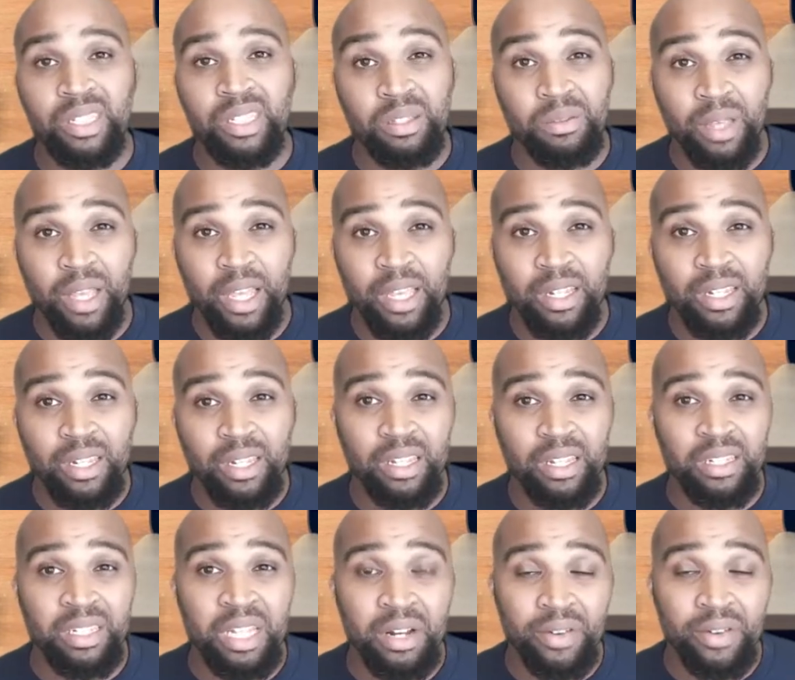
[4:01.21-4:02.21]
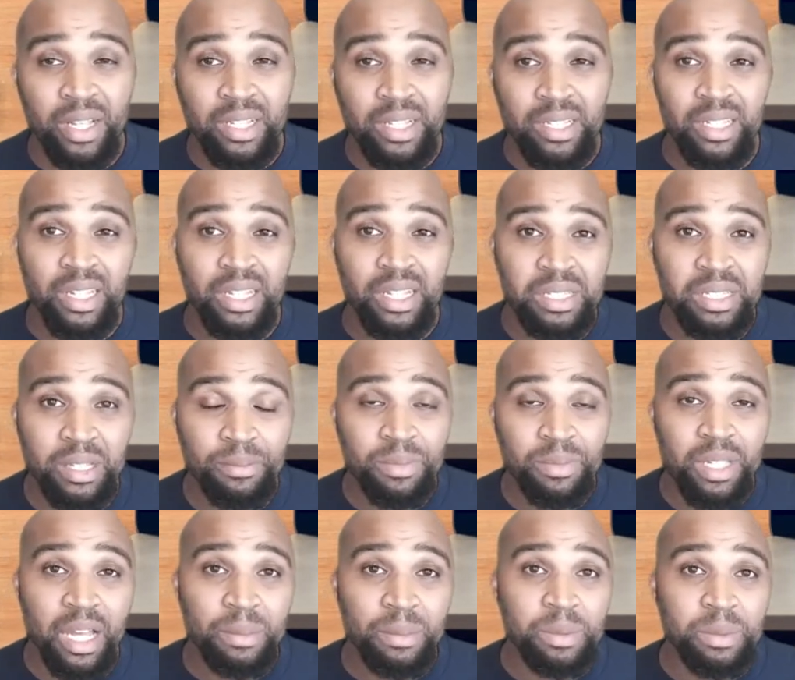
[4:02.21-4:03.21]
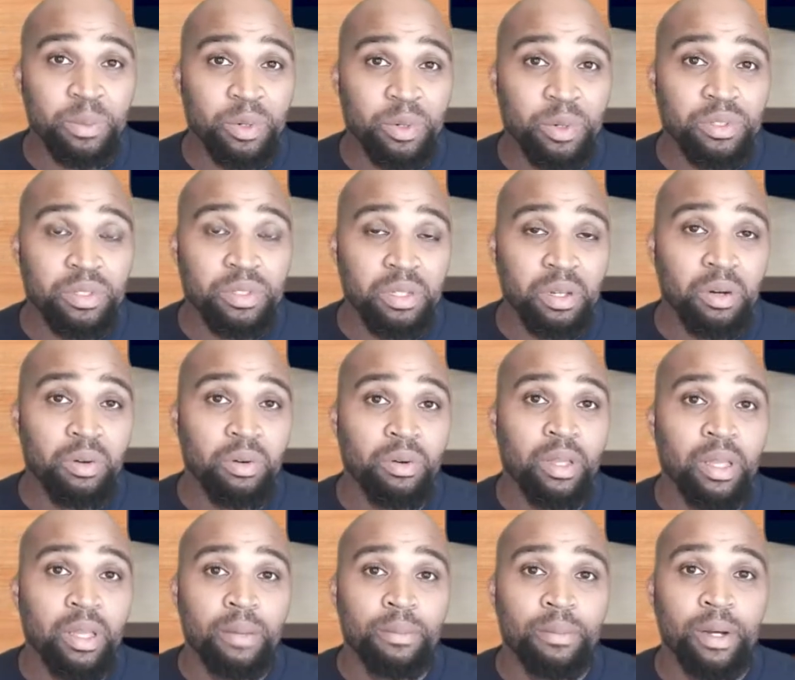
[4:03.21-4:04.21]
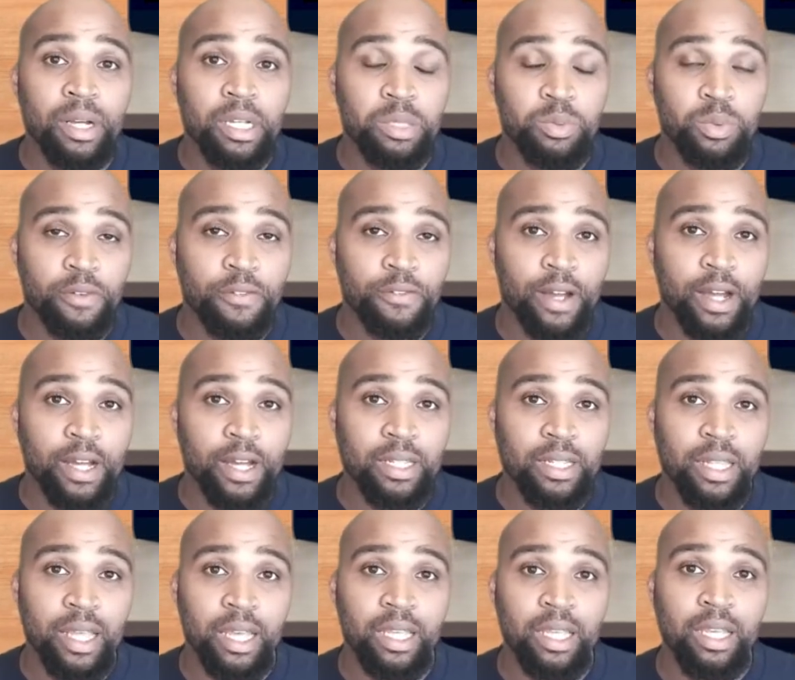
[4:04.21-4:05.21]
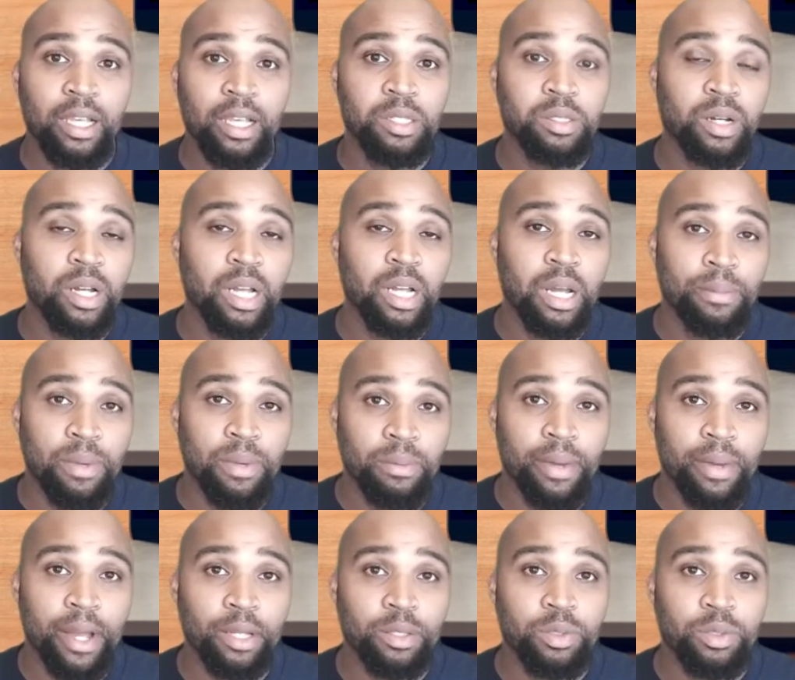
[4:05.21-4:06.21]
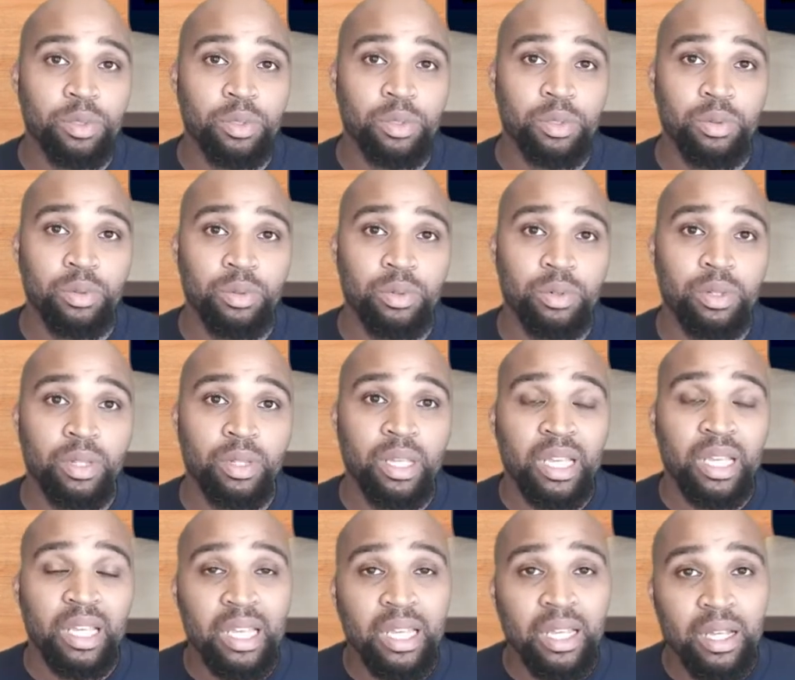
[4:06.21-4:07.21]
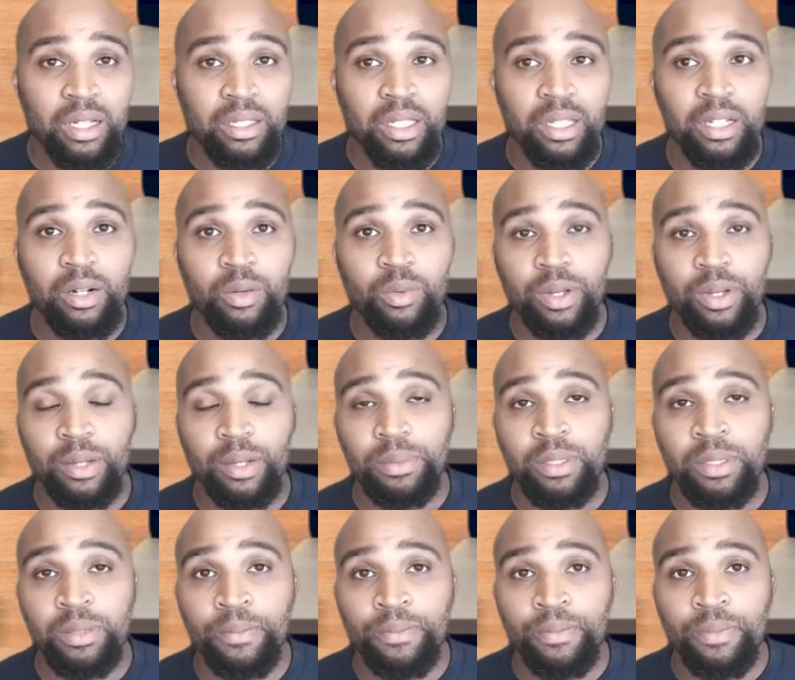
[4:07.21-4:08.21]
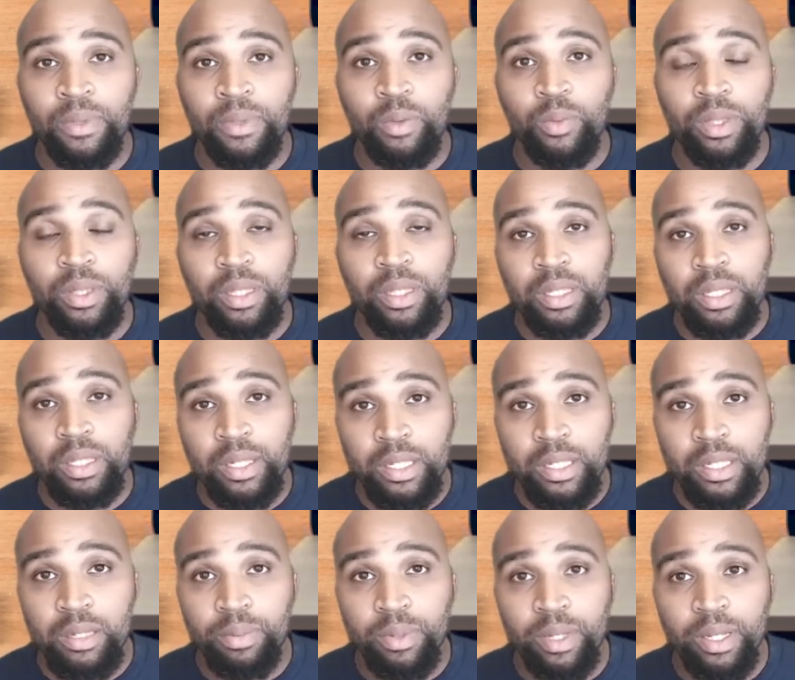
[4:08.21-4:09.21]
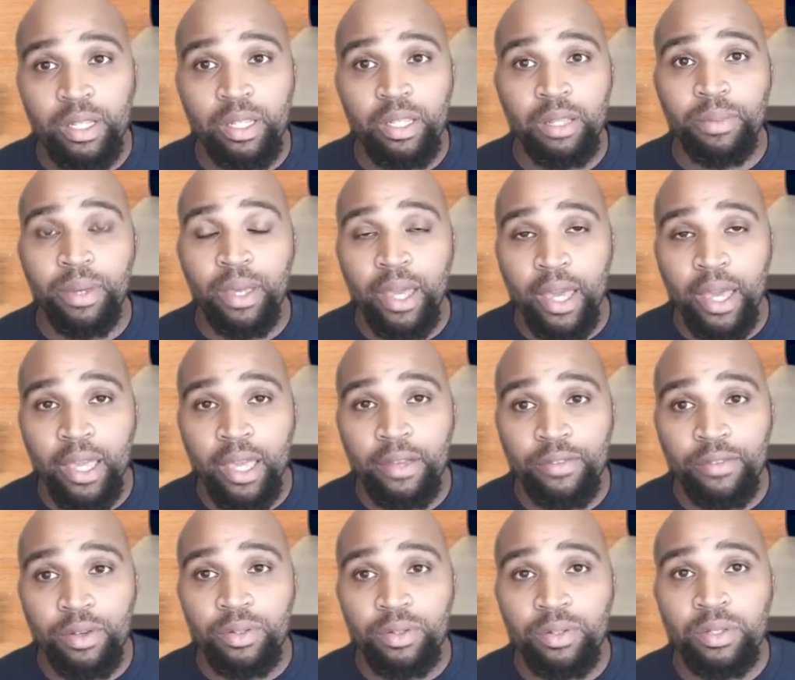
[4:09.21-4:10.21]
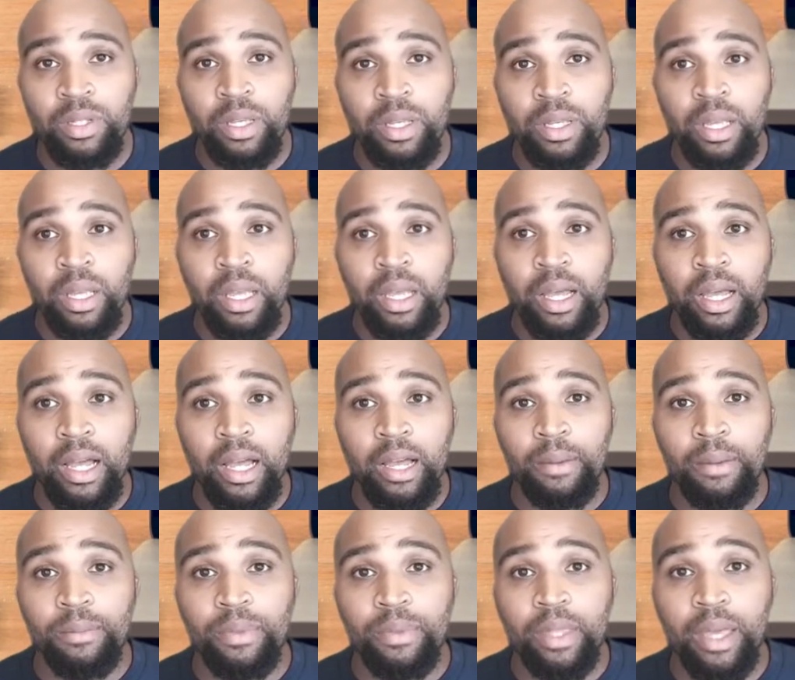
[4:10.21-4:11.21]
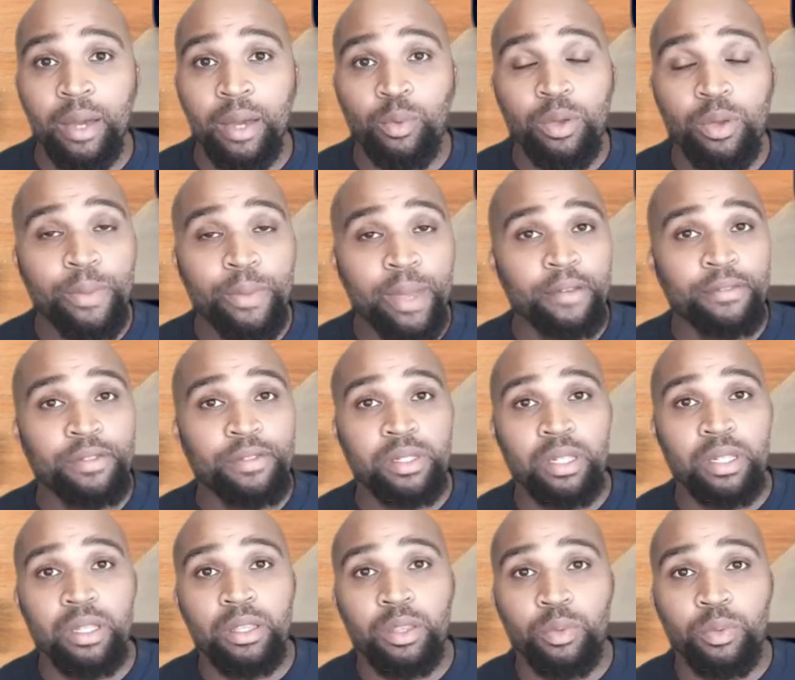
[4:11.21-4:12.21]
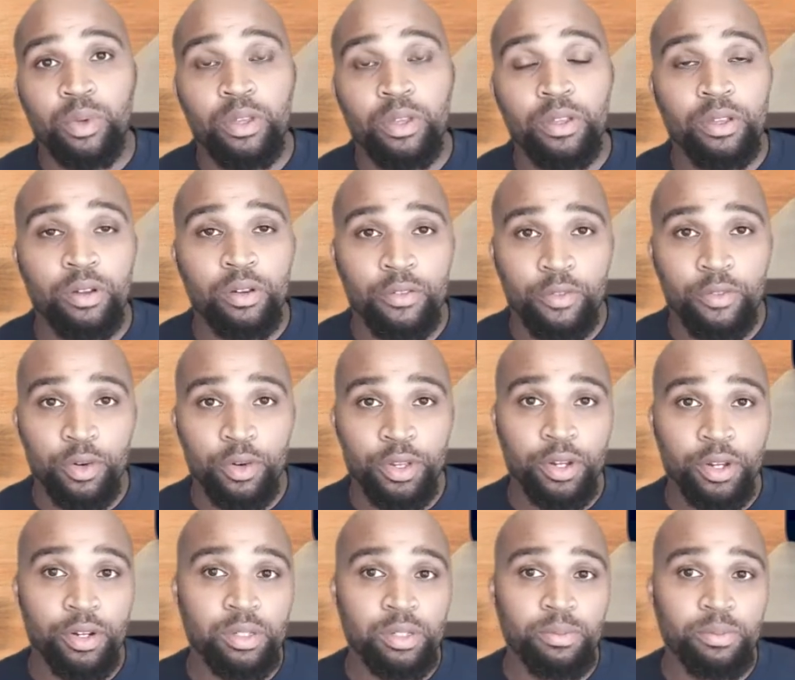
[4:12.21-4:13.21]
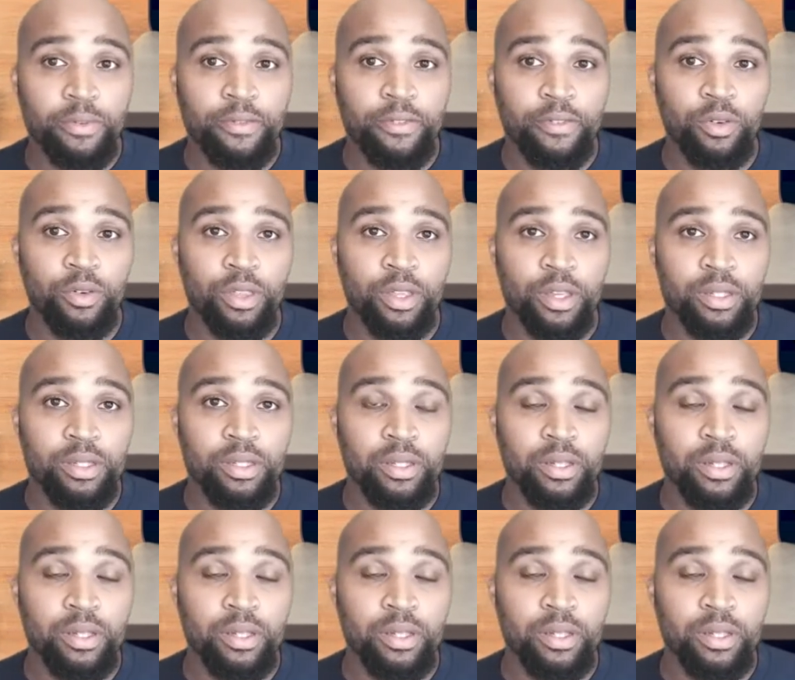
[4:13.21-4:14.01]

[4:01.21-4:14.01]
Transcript: And dare I say, sometimes more so, because we're finding that kids are coming back to school ill-equipped with the discipline and the behaviors that we may have seen 3 or 4 years before this.